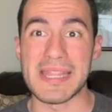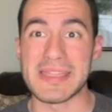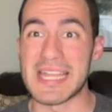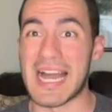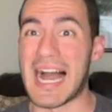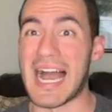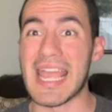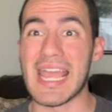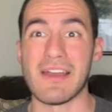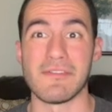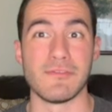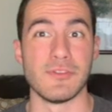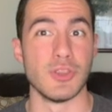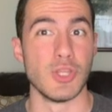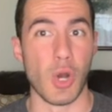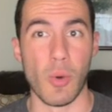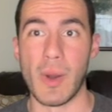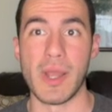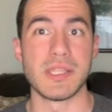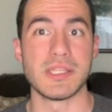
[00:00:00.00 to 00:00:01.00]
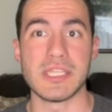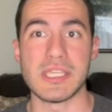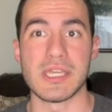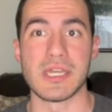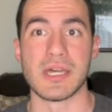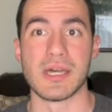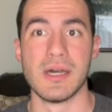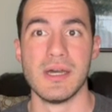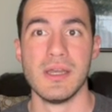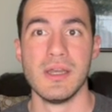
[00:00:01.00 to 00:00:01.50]
that I have no
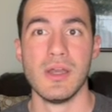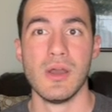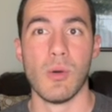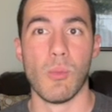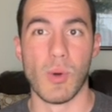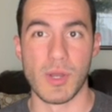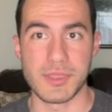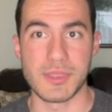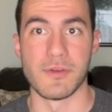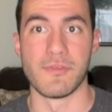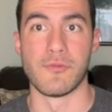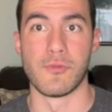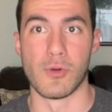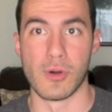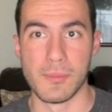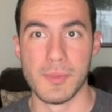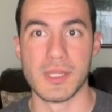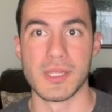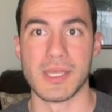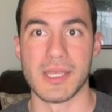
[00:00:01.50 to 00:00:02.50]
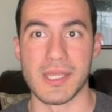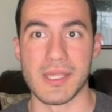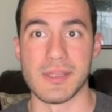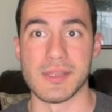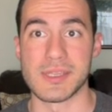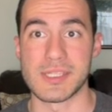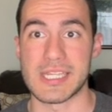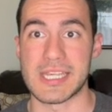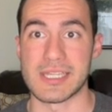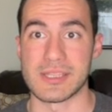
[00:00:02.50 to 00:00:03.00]
idea what the formula
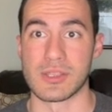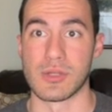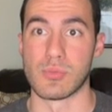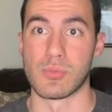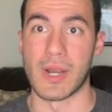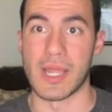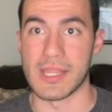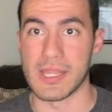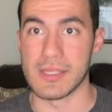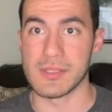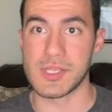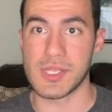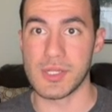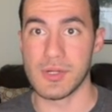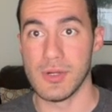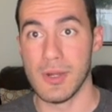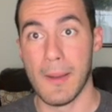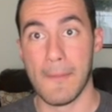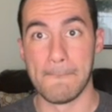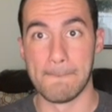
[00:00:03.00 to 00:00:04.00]
is to get the right answer.